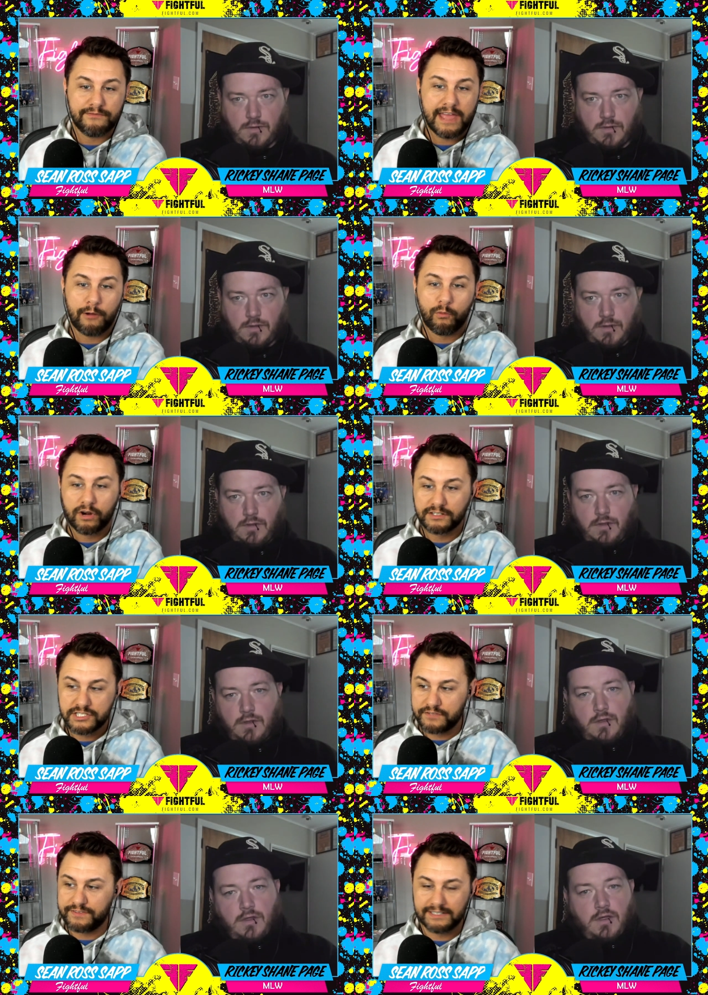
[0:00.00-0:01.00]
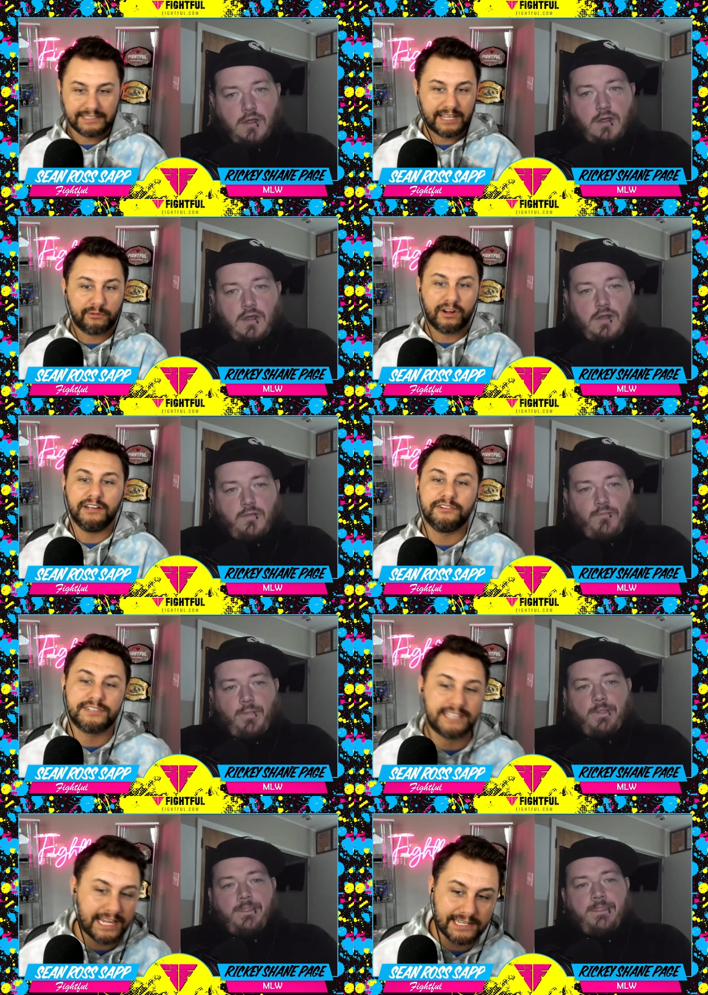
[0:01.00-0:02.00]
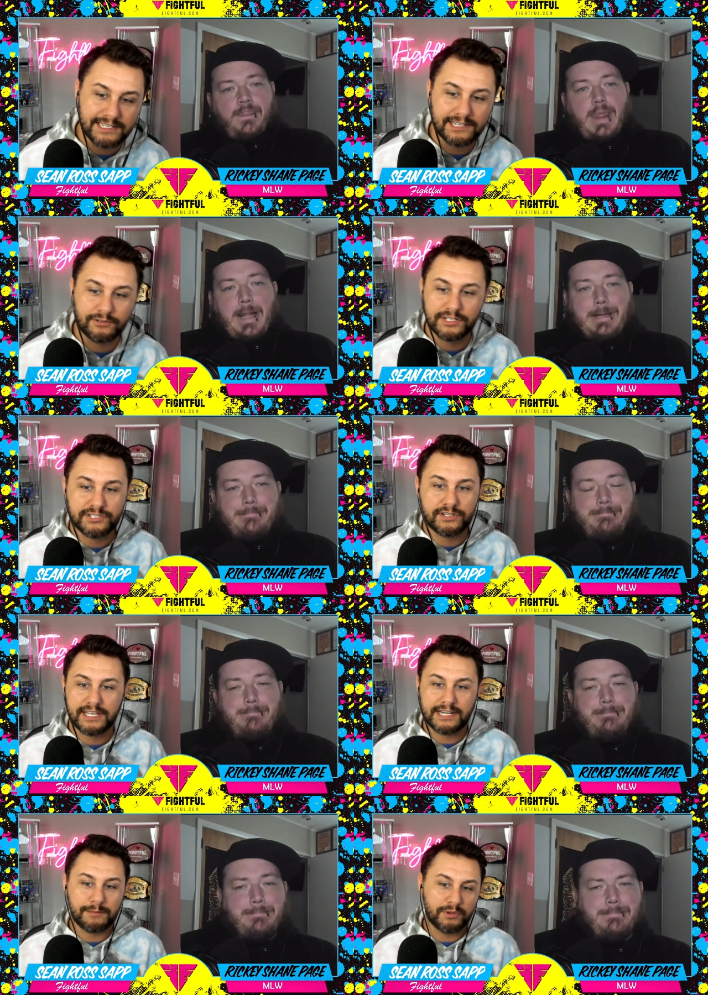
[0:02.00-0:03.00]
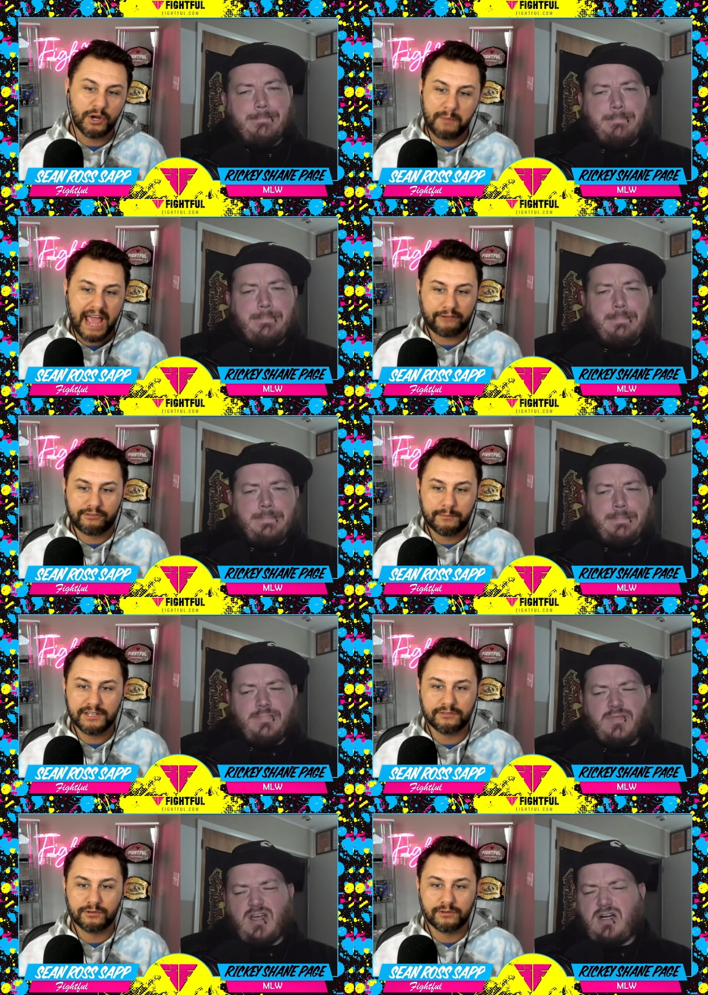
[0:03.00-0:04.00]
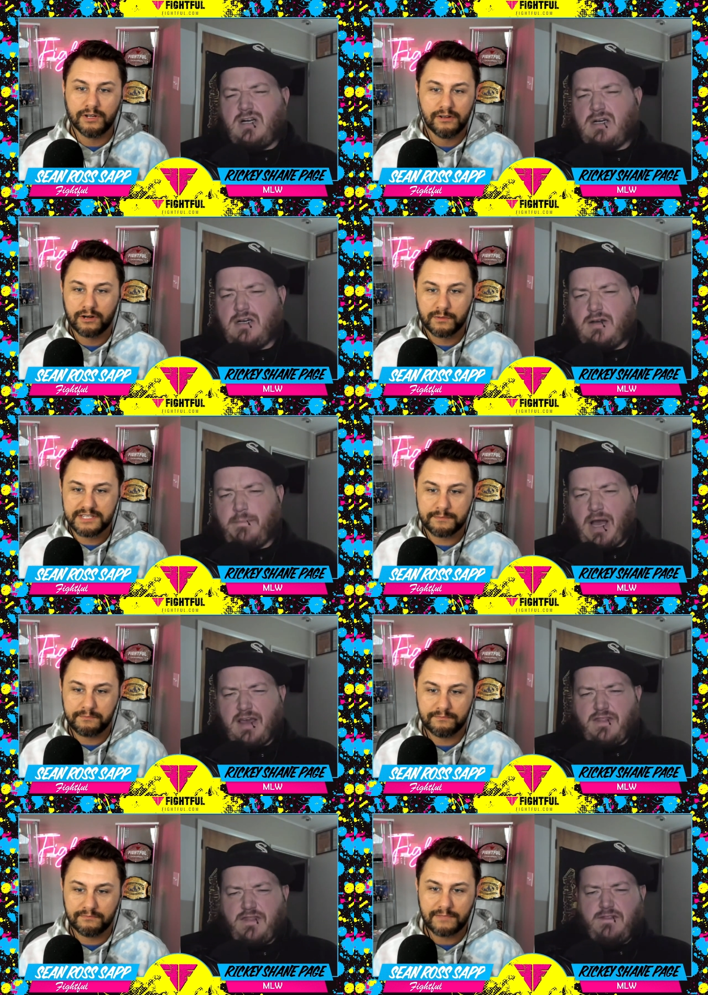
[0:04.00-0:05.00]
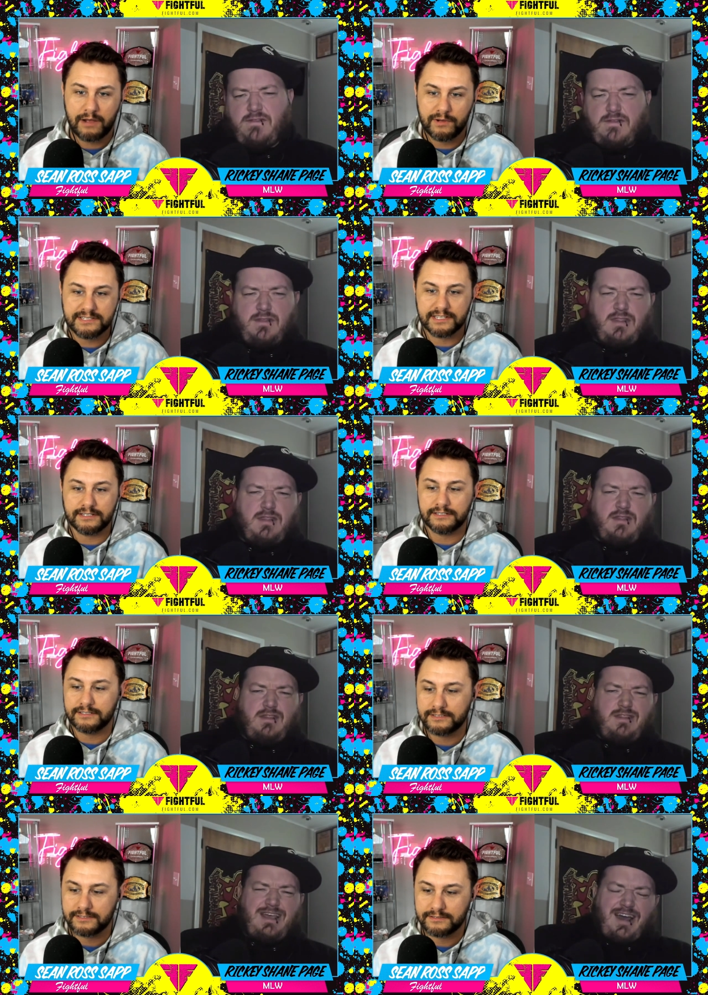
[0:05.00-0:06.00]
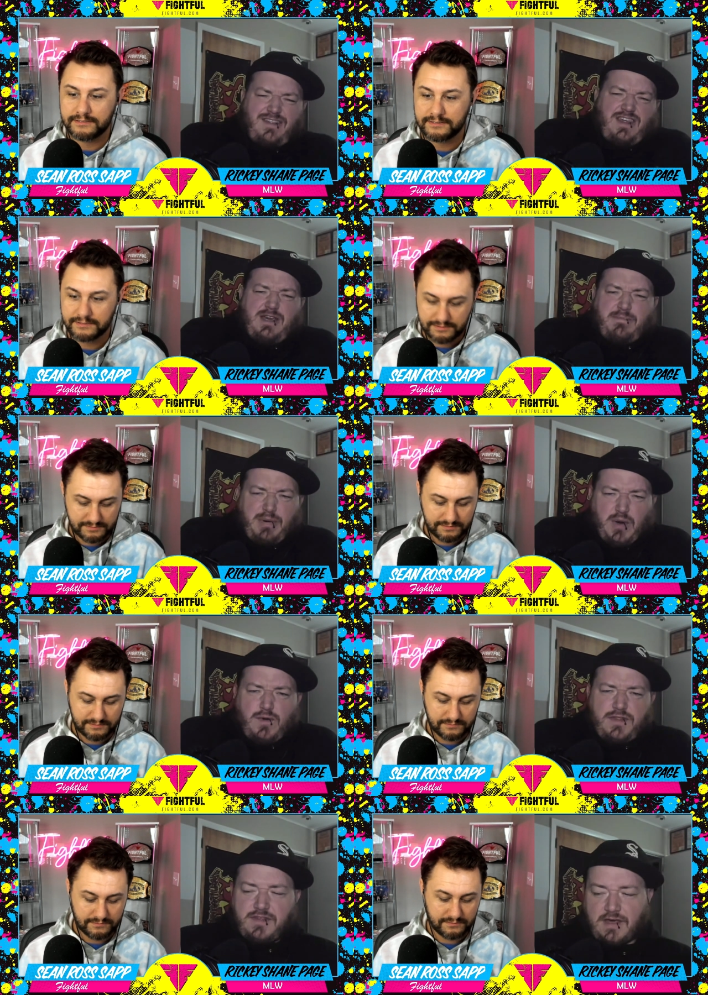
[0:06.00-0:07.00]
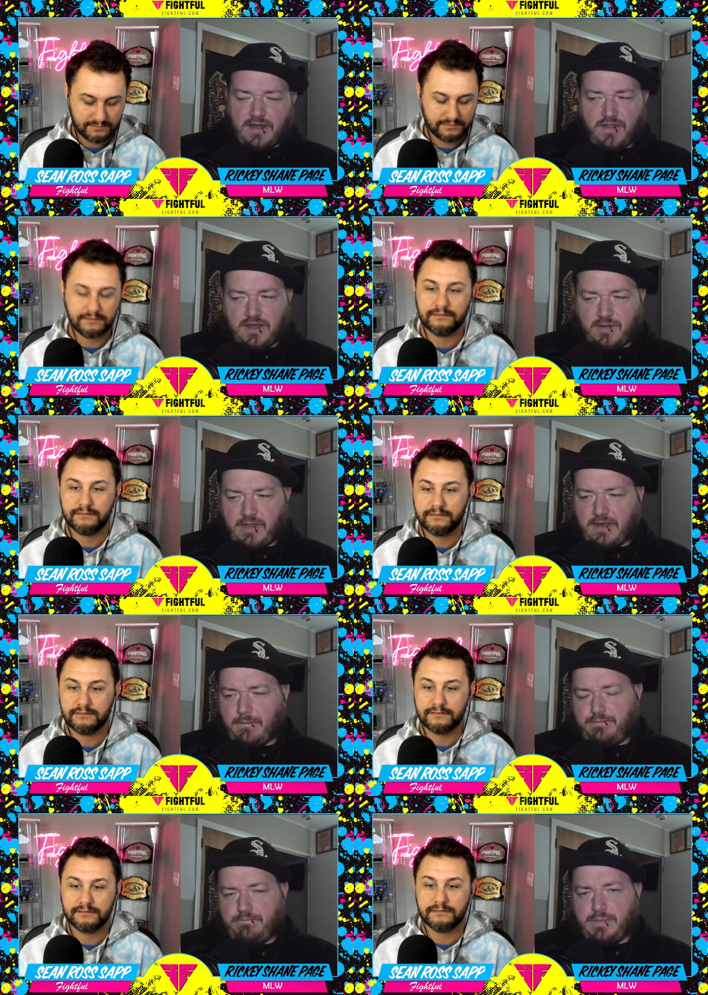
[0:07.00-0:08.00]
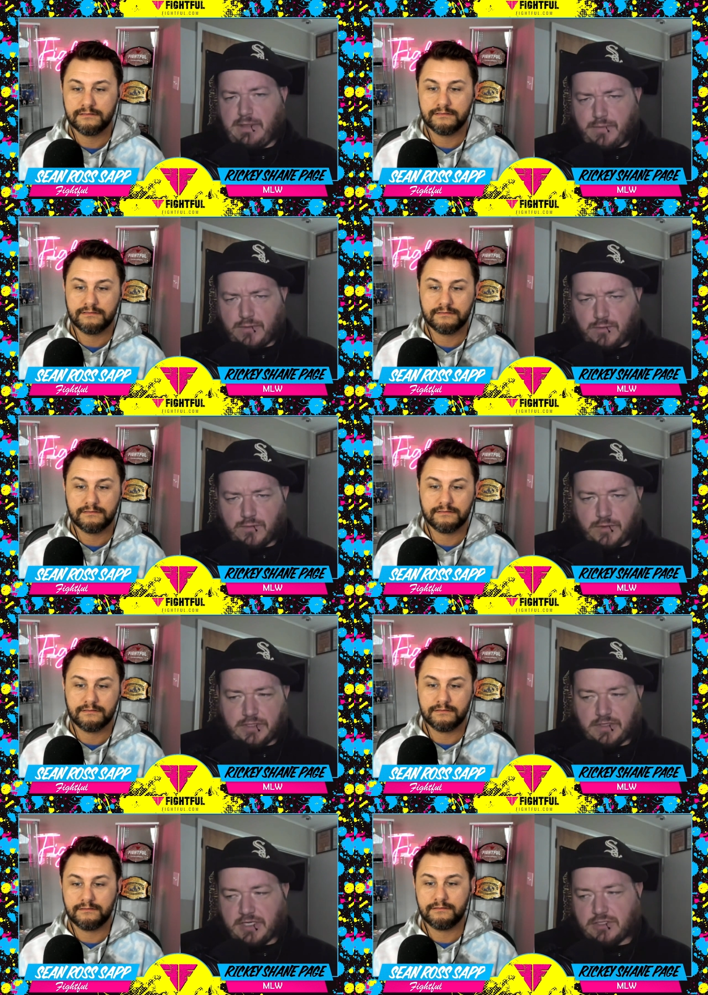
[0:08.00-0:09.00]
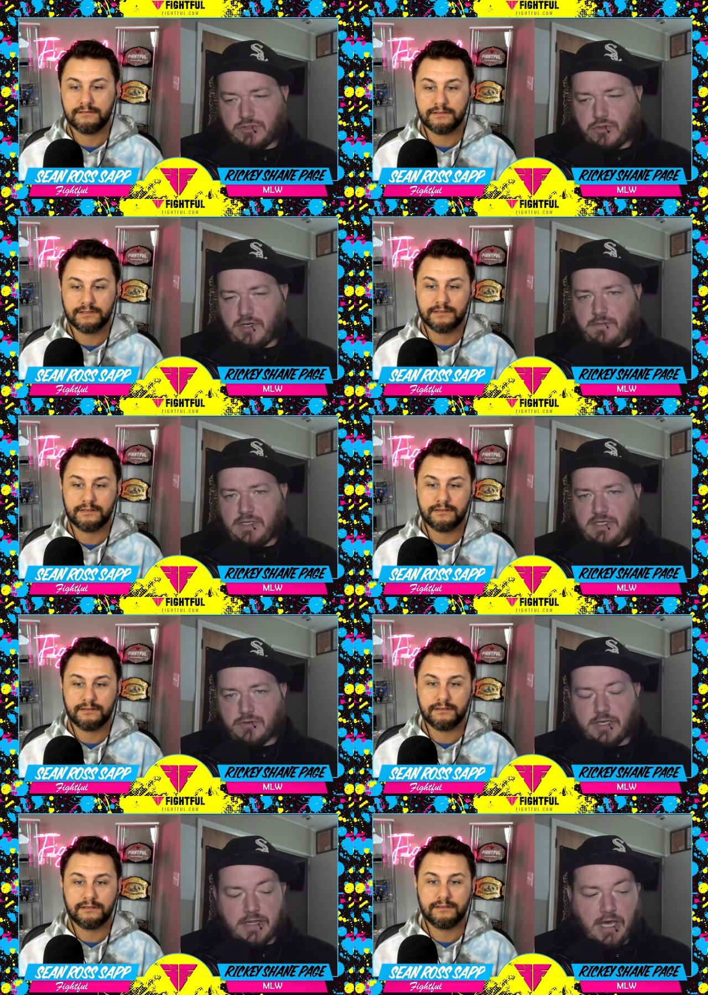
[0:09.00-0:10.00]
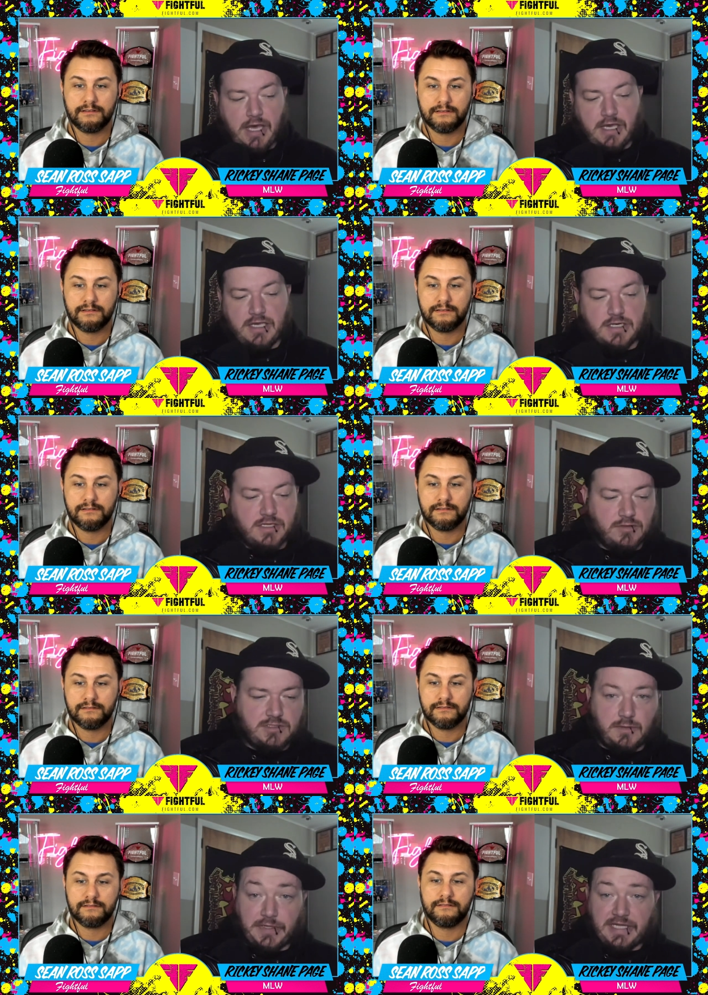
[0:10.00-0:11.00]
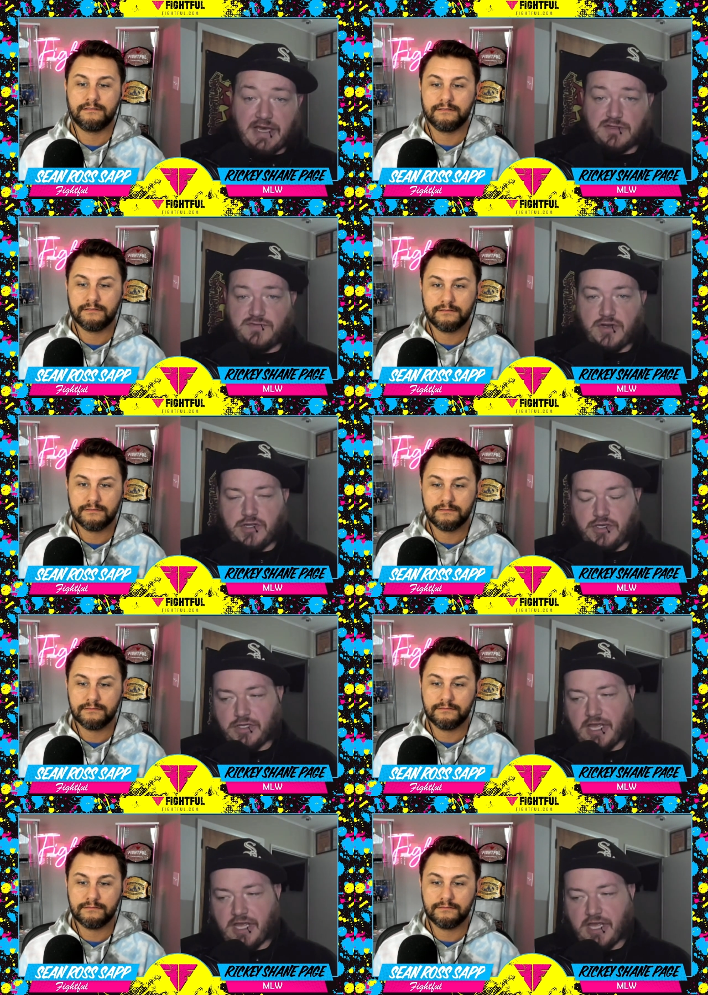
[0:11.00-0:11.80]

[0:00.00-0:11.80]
Speaker 1: that work? Did you feel like they were understanding, or did you get any blowback from it, or um, or was um, it? I, how was it?
Speaker 2: I think both. I think that people really enjoyed me doing that, and it was something I was very good